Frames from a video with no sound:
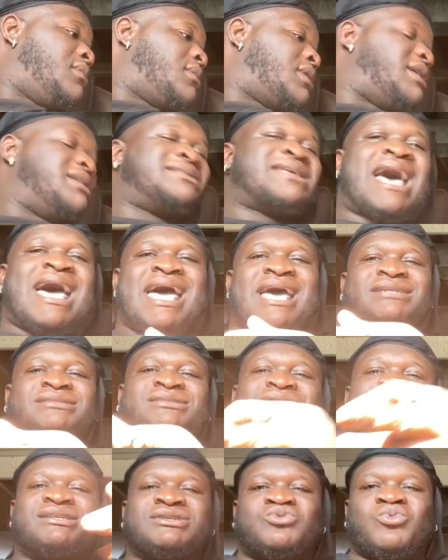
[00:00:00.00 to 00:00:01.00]
Because I had
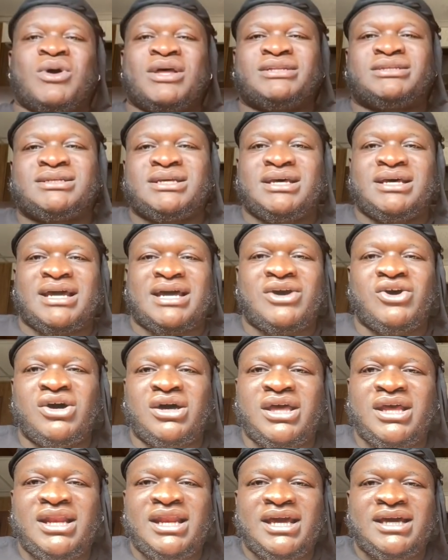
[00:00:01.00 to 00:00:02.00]
just went to
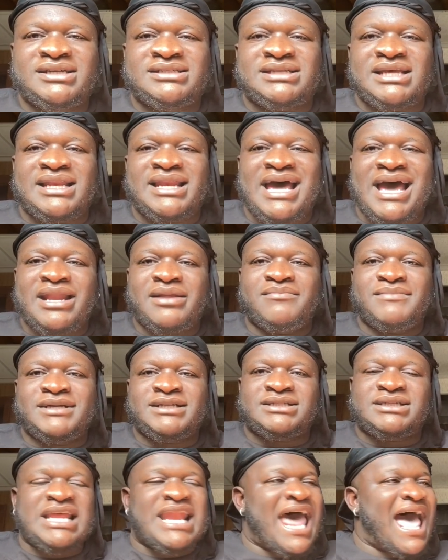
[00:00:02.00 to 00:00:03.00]
Cooking Niggas
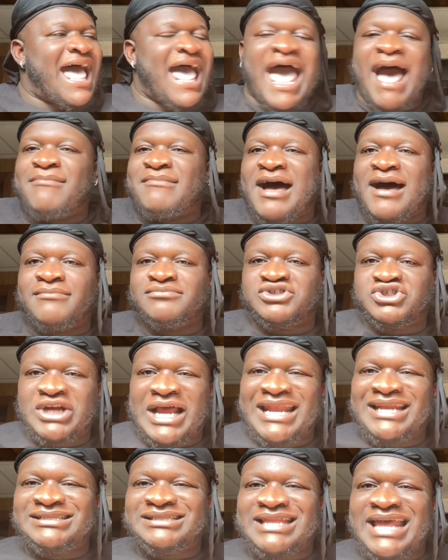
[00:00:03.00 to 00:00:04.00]
Anonymous, and I'm
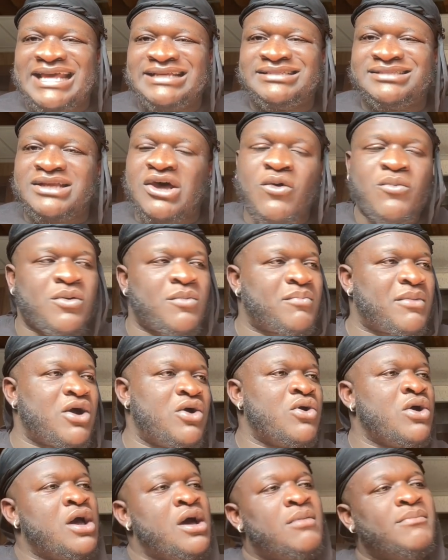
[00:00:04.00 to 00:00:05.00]
trying to stay sober,
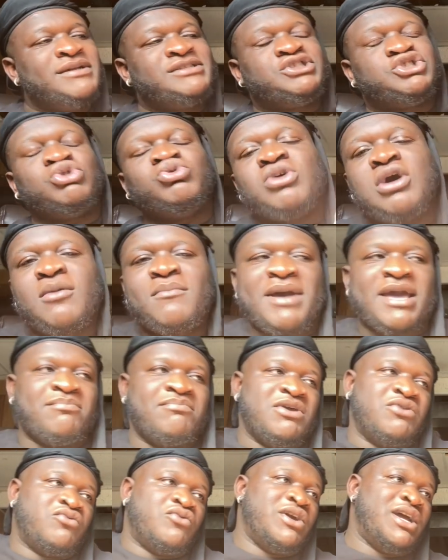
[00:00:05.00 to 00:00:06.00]
bro, but you gonna make
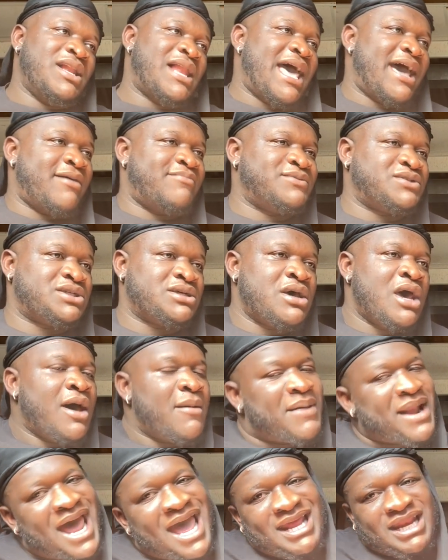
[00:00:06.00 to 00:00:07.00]
me relapse.
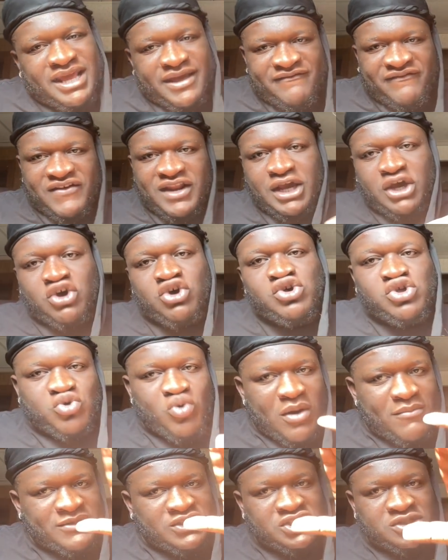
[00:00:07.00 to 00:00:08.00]
But I ain't even finna cook you.
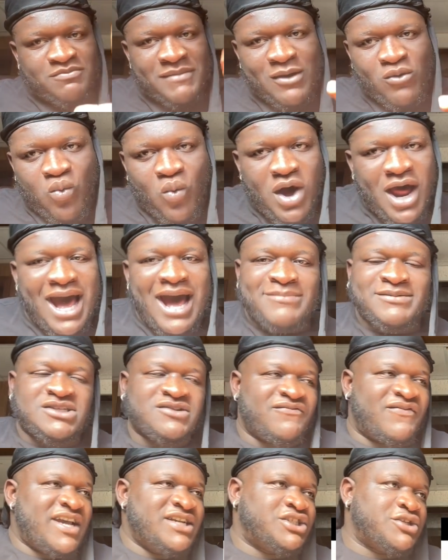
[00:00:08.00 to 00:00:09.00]
I'm gonna just make one
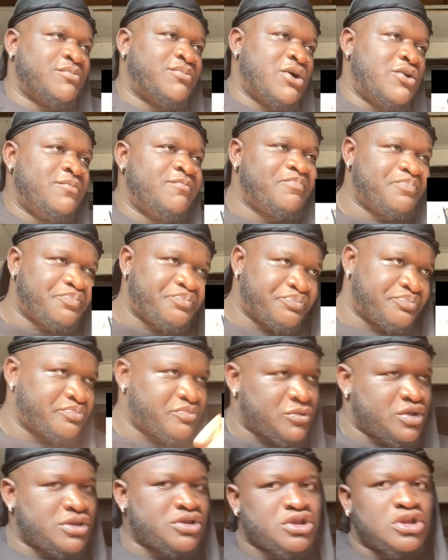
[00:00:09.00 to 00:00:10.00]
observation, bro.
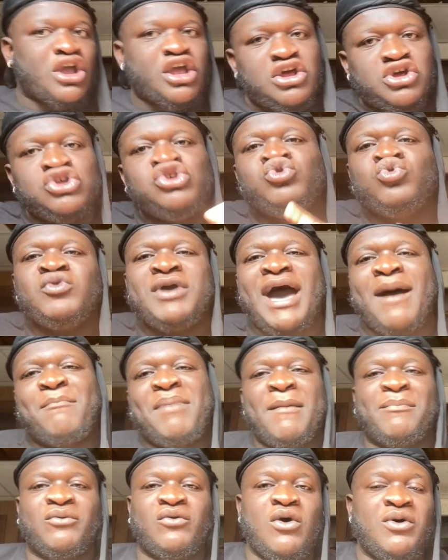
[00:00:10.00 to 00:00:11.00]
You got
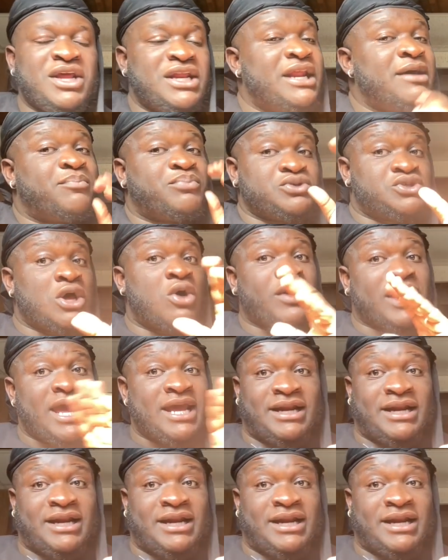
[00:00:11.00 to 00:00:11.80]
pepperoni nipples. Okay,